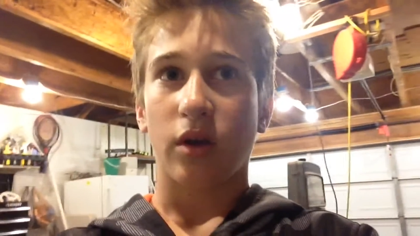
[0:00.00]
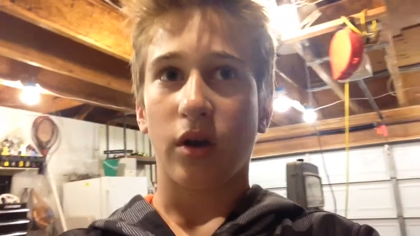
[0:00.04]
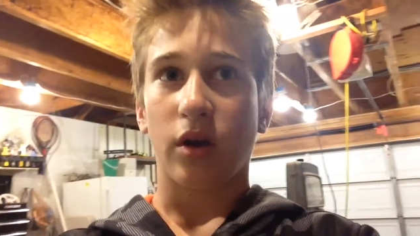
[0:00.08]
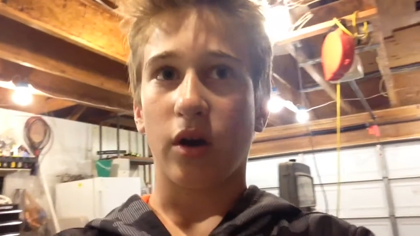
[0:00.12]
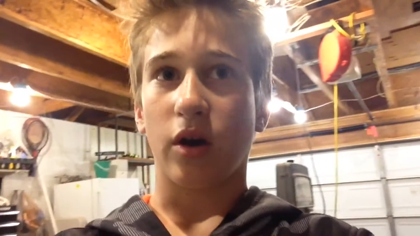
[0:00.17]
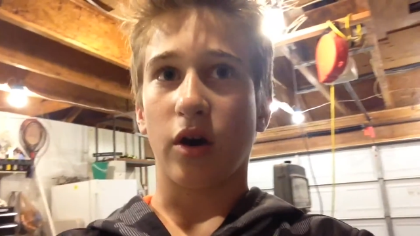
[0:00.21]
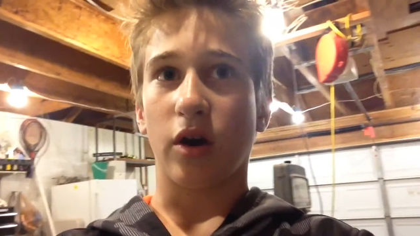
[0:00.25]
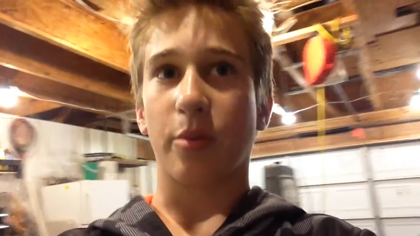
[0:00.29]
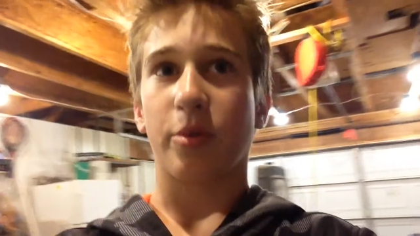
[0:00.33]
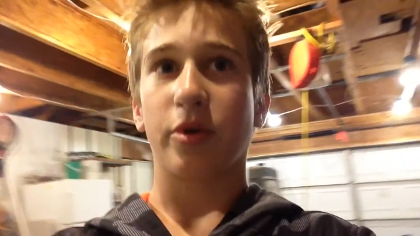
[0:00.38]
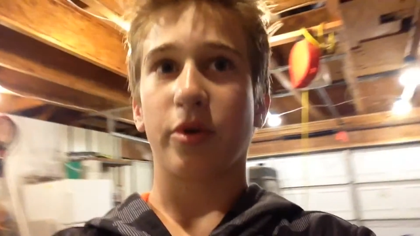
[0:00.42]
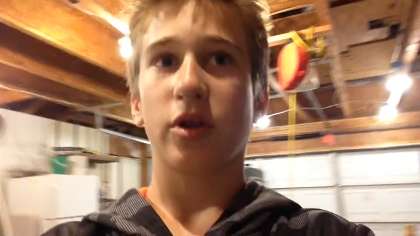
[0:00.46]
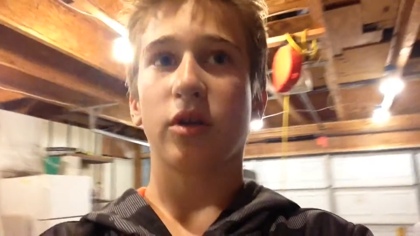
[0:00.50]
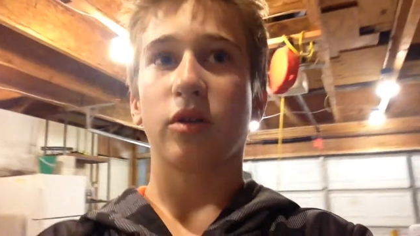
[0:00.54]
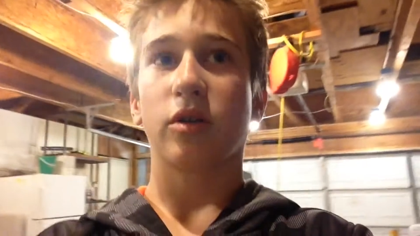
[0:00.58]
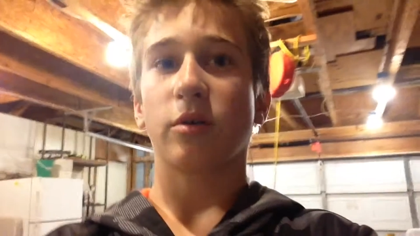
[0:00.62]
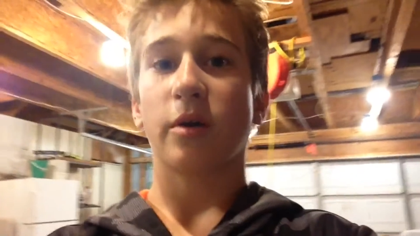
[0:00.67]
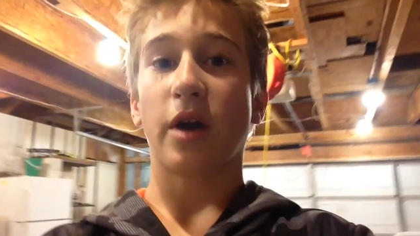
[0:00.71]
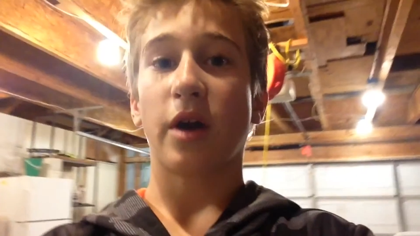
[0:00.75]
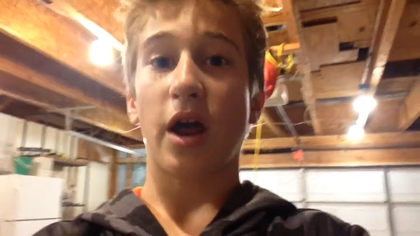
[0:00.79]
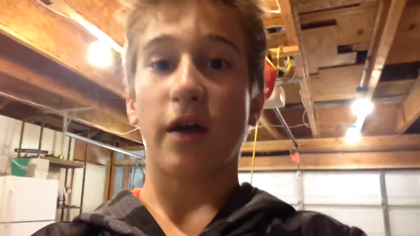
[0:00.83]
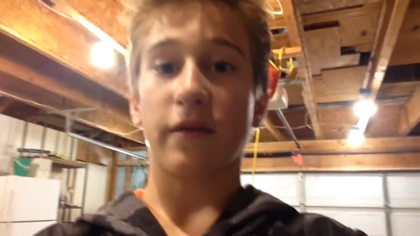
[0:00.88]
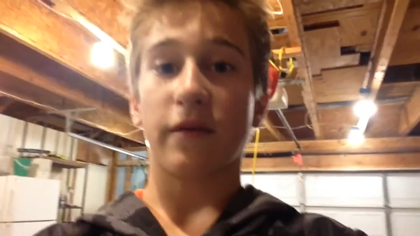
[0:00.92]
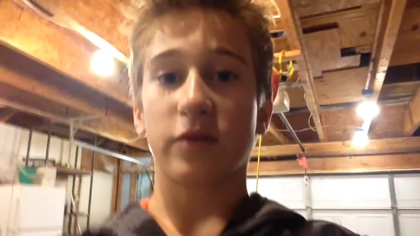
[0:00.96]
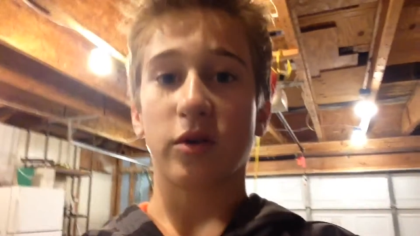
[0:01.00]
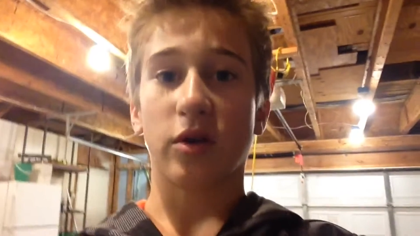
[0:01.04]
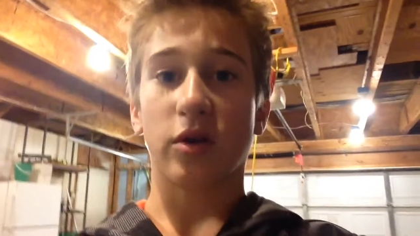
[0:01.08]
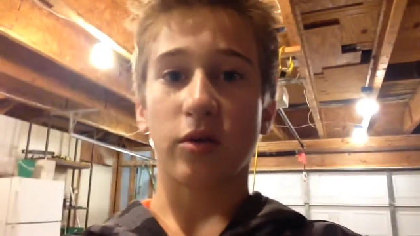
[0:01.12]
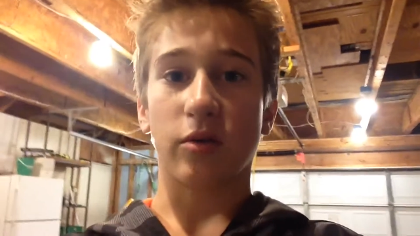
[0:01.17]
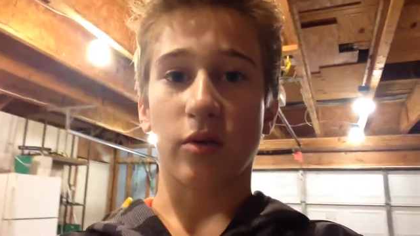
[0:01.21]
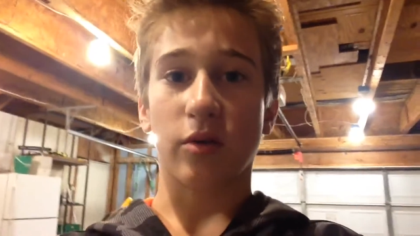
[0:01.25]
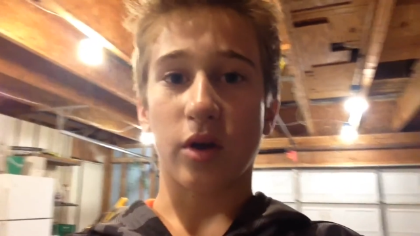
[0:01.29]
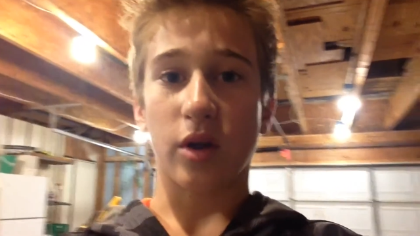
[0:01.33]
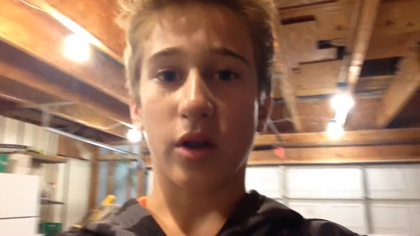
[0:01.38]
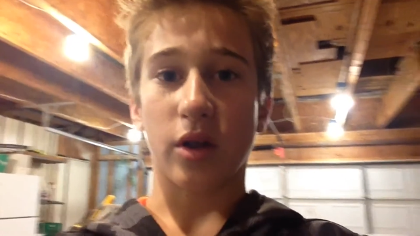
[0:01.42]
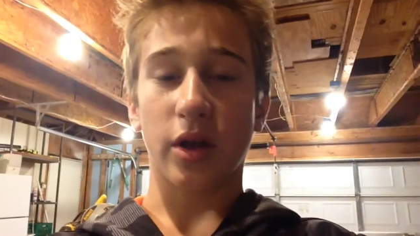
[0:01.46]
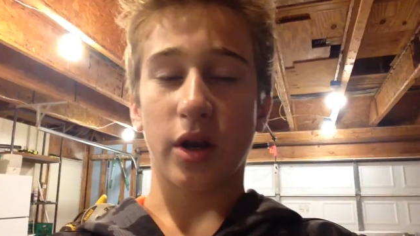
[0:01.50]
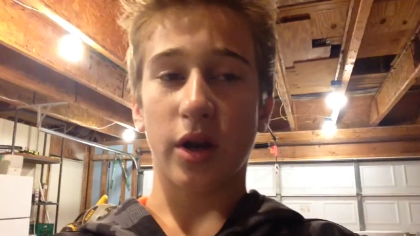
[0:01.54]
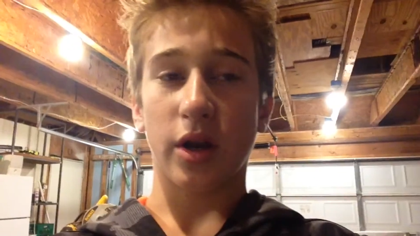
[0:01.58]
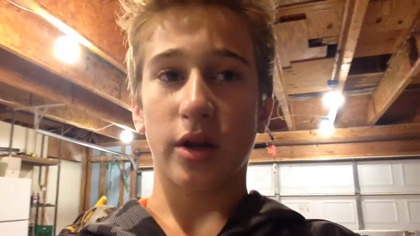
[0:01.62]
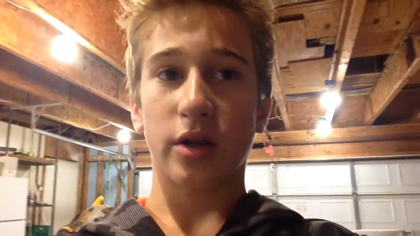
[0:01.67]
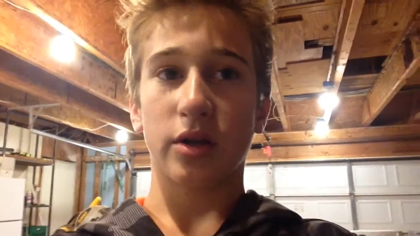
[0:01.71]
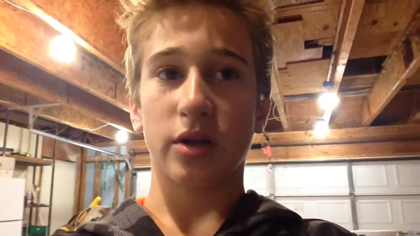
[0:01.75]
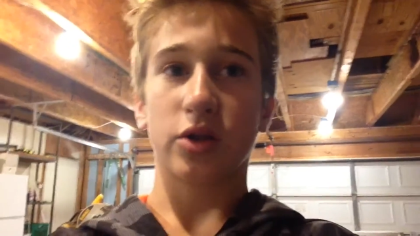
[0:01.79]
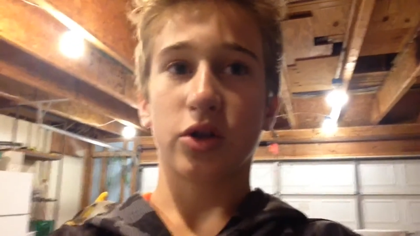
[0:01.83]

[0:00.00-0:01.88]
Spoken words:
Put a little bit of afterrun oil in it,